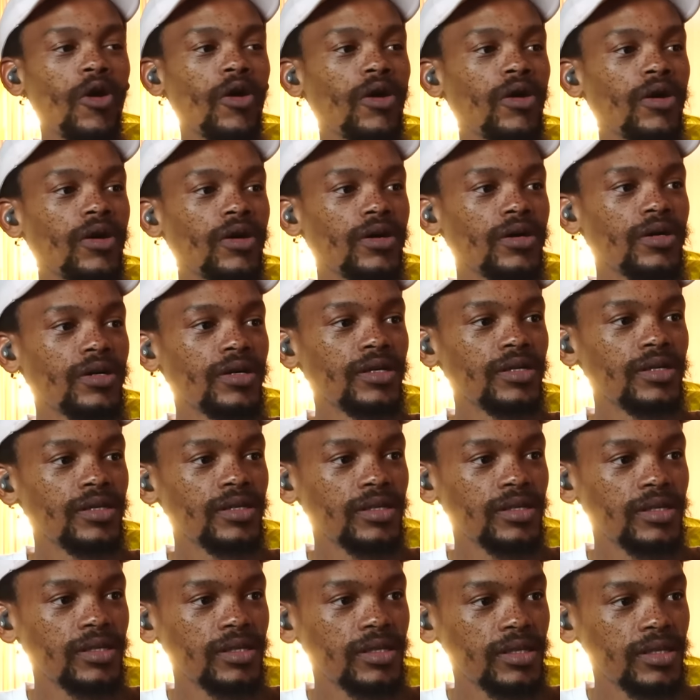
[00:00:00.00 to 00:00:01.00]
your wife. I
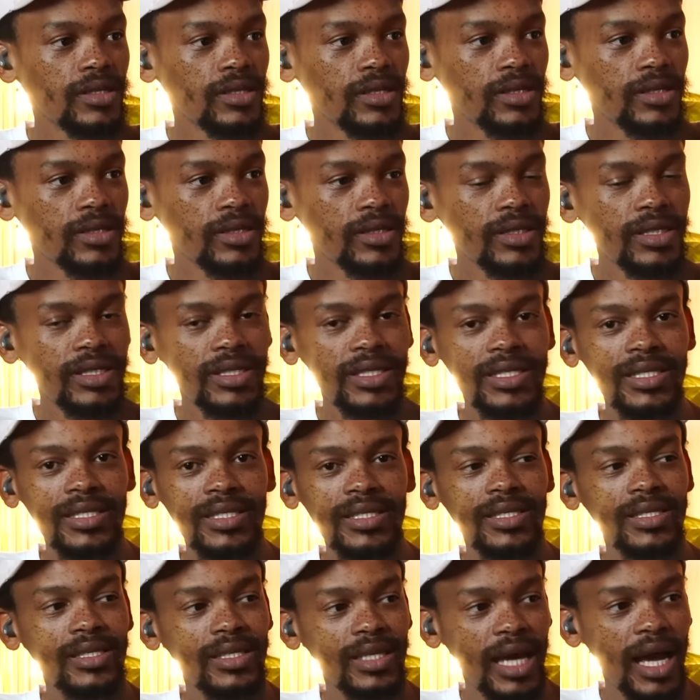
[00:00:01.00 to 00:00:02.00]
didn't know her, but
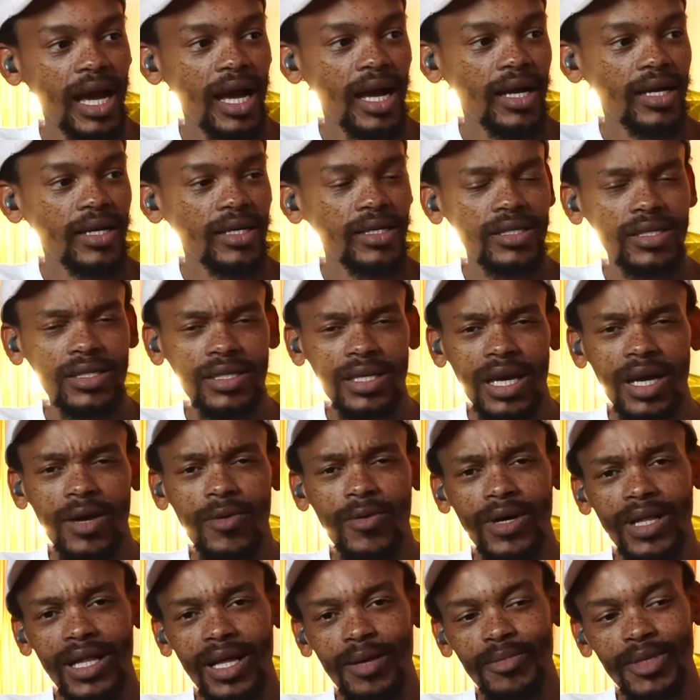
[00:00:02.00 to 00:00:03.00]
is she well known? Yeah,
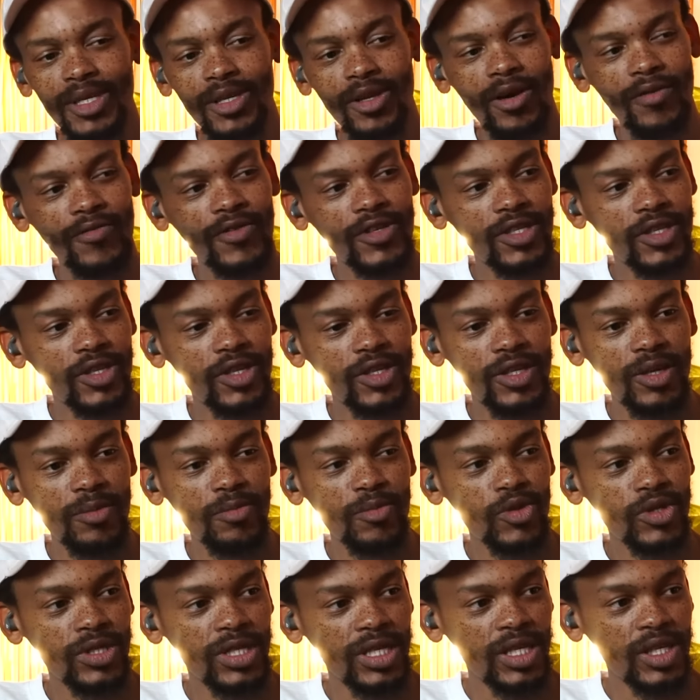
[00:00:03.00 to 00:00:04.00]
well, I mean, obviously the
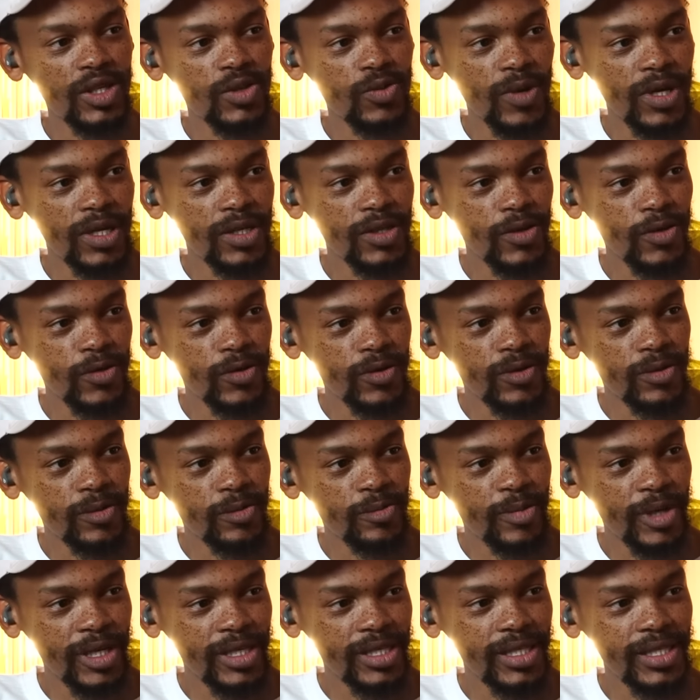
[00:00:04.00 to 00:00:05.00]
music is well known,
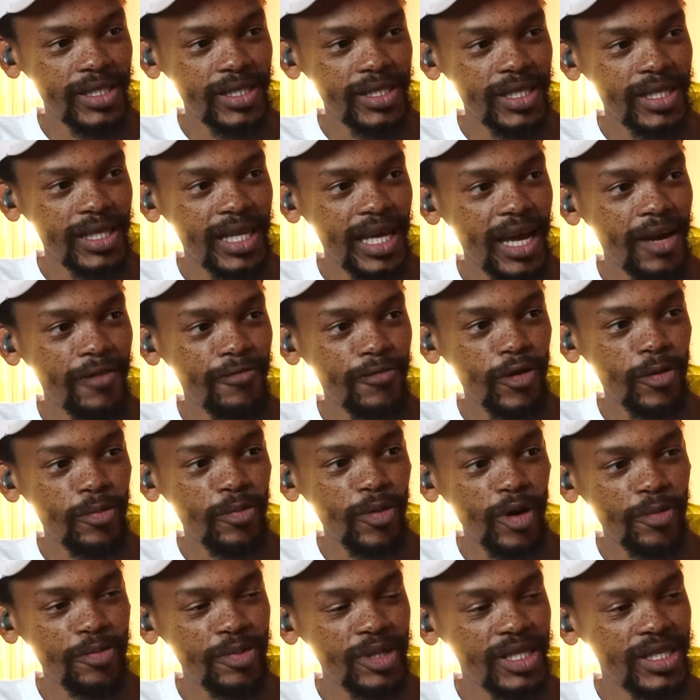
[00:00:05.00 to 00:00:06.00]
but it's in the Afro
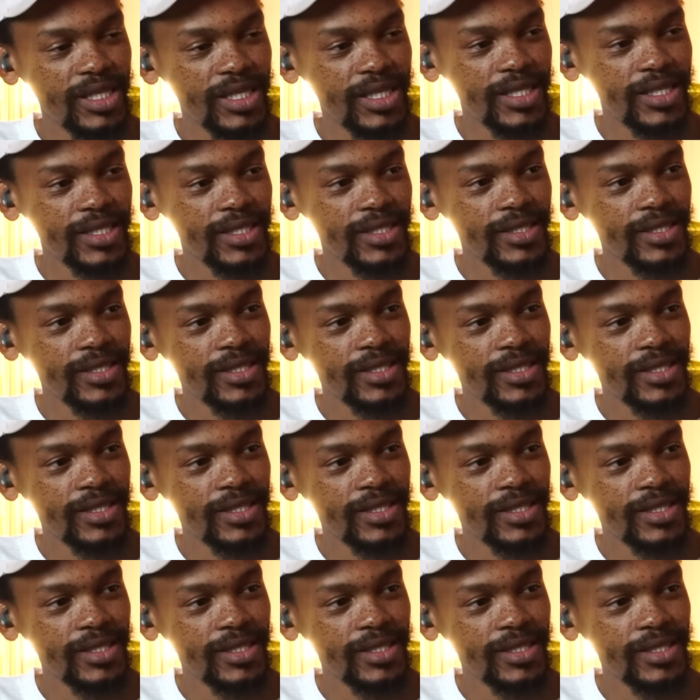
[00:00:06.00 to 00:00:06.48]
pop scene.